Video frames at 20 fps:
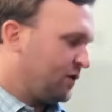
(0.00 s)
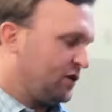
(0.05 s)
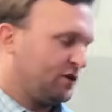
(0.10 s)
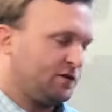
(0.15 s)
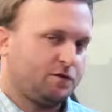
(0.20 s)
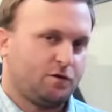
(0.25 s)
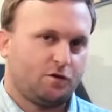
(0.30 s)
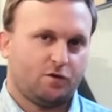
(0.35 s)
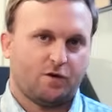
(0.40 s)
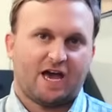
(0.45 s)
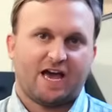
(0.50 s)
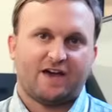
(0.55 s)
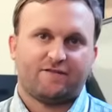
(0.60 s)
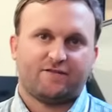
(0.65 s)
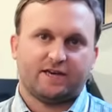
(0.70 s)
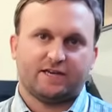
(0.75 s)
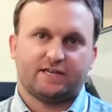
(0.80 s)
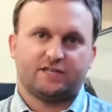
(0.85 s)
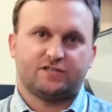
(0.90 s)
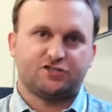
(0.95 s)
so you have
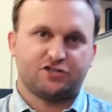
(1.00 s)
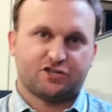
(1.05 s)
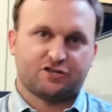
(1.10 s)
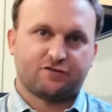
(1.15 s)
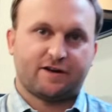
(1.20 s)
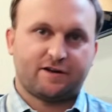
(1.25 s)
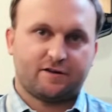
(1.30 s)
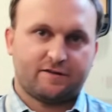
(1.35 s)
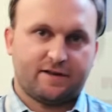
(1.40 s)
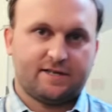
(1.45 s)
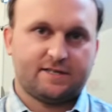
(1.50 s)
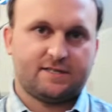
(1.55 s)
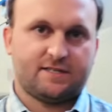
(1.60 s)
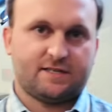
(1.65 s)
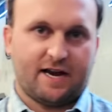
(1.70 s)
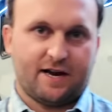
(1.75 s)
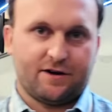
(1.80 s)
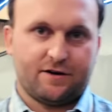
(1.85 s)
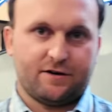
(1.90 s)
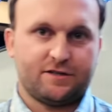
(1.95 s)
a generator that is
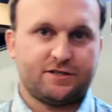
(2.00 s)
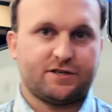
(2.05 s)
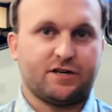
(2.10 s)
standard. It's